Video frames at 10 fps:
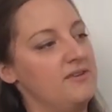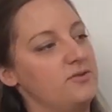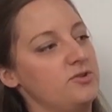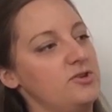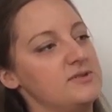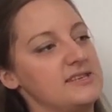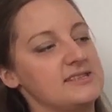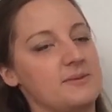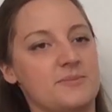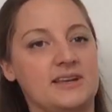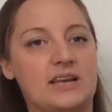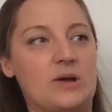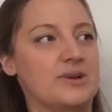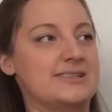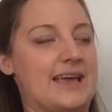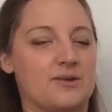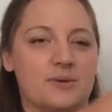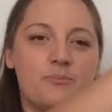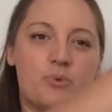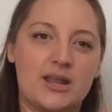If you're using something lower down,
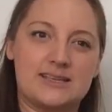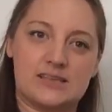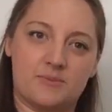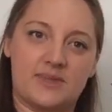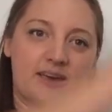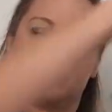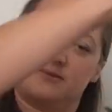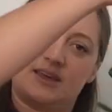it breaks up that